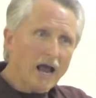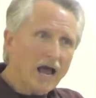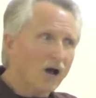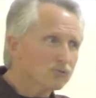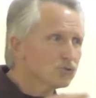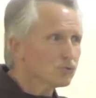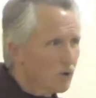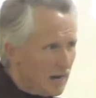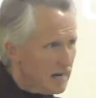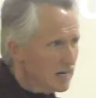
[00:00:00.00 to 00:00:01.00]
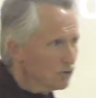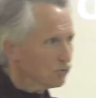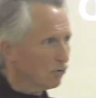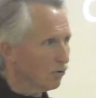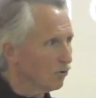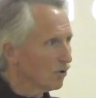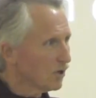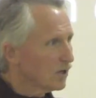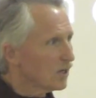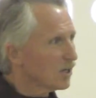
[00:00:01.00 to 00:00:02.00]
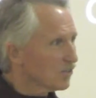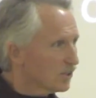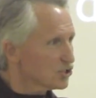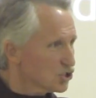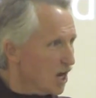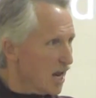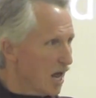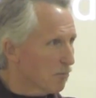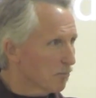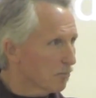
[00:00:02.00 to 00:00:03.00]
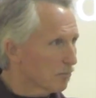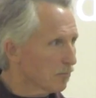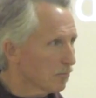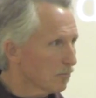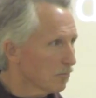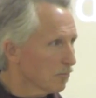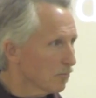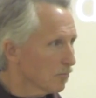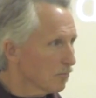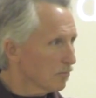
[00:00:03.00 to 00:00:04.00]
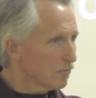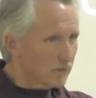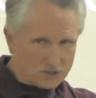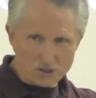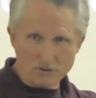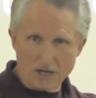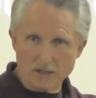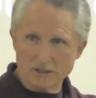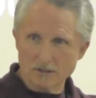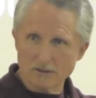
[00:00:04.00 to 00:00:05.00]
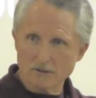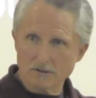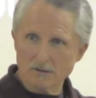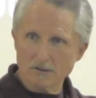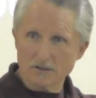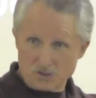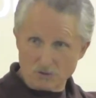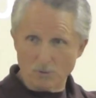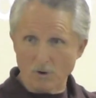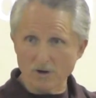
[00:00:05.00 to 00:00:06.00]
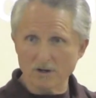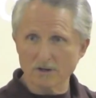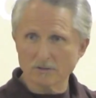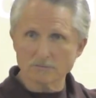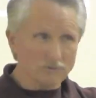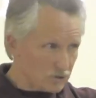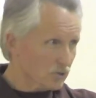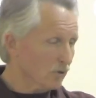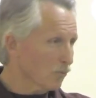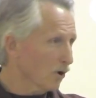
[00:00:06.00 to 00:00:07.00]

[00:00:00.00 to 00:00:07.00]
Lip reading: how to handle the jam that you're in. Concerning work? Concerning